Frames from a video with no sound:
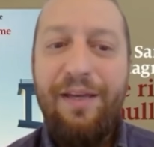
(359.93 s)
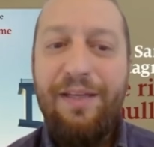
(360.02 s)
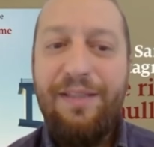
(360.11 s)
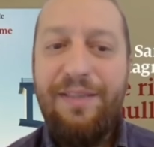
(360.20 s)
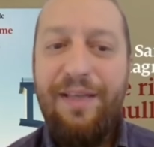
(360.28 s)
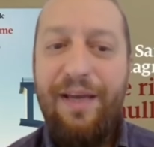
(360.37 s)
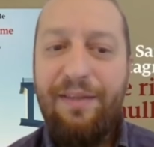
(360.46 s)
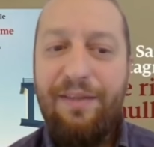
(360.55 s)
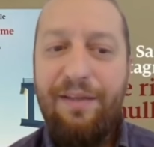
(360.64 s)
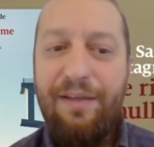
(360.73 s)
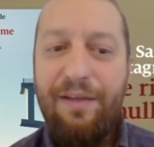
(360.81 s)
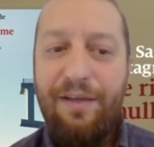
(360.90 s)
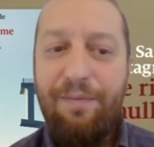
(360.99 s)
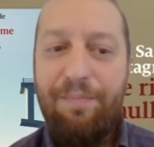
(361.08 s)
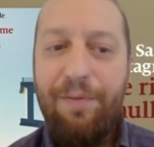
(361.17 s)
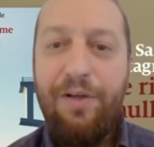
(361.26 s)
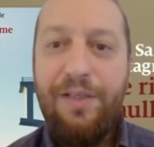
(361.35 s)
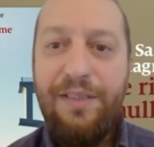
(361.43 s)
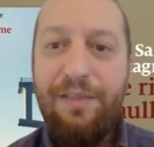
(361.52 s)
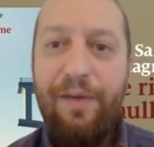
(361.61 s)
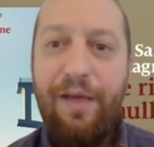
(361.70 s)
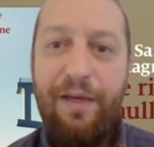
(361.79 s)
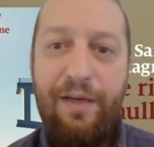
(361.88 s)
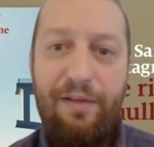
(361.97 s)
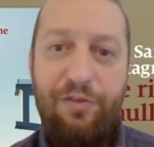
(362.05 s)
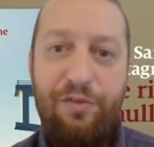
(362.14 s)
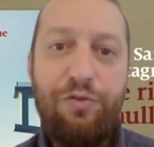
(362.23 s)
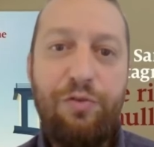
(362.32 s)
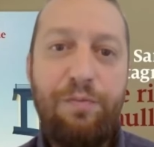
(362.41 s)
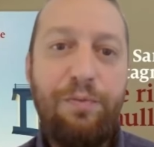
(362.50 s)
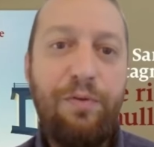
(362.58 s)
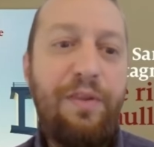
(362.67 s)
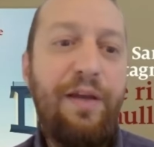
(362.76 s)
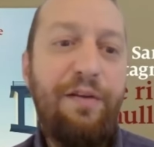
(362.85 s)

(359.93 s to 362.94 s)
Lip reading: is that policymakers should put their